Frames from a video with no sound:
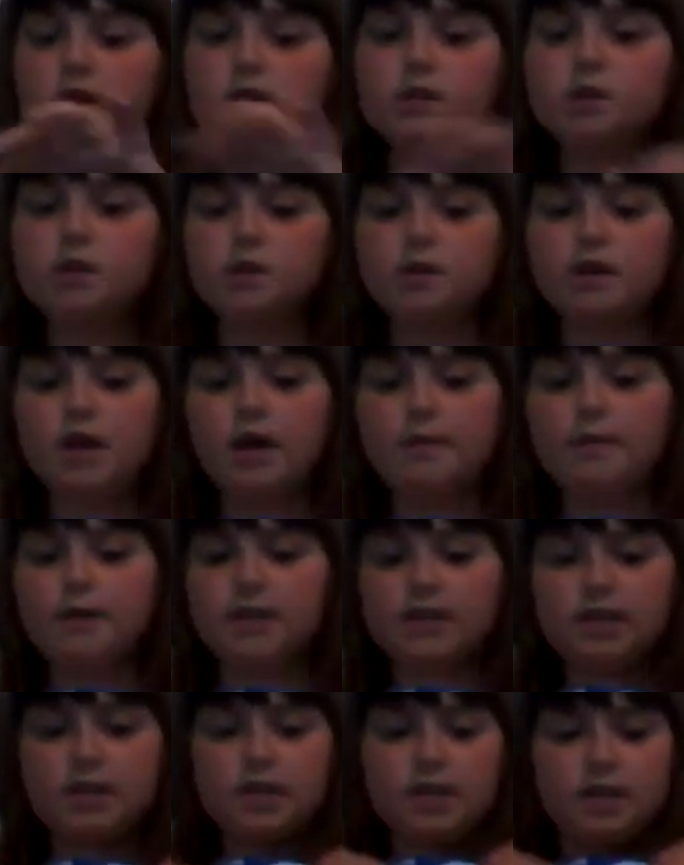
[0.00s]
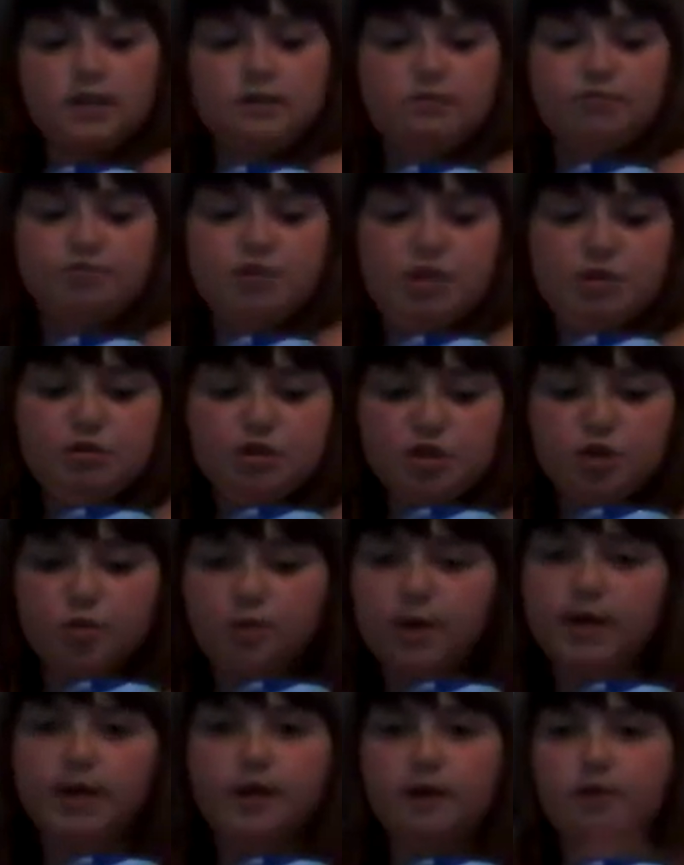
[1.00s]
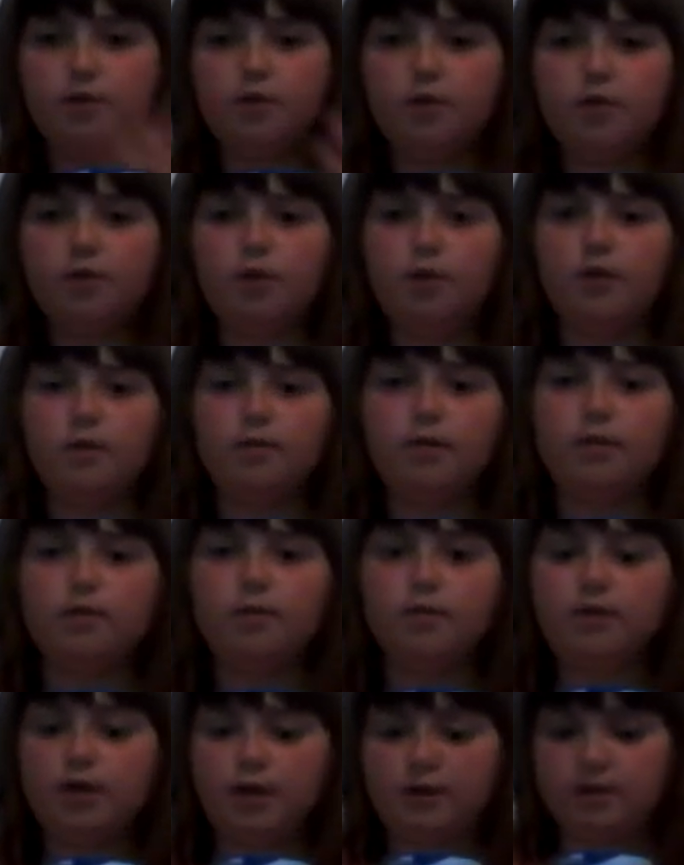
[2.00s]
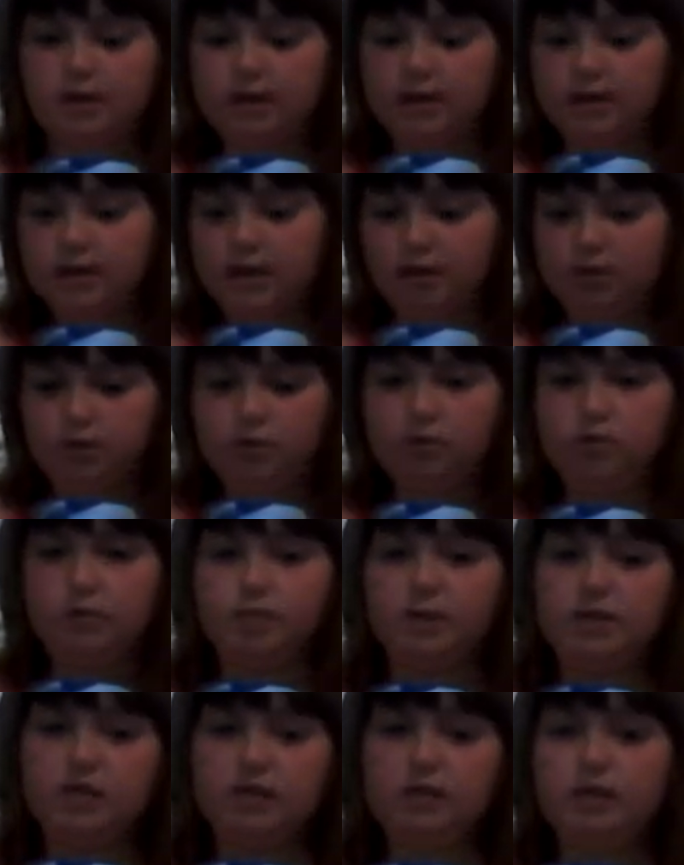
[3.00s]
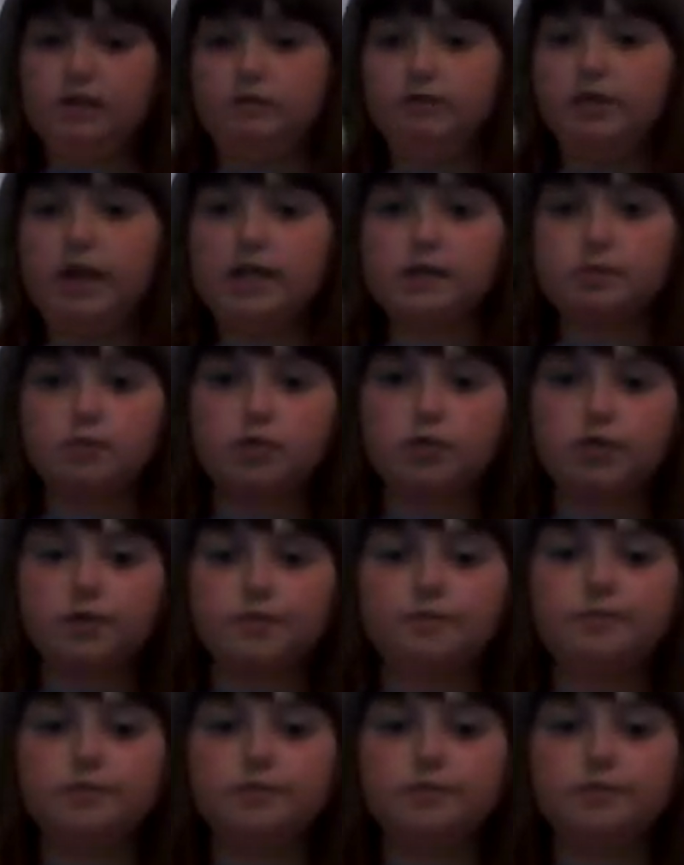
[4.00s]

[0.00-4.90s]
So yeah, basically you just go like that all the way through and this is how you do it, basically fast motion.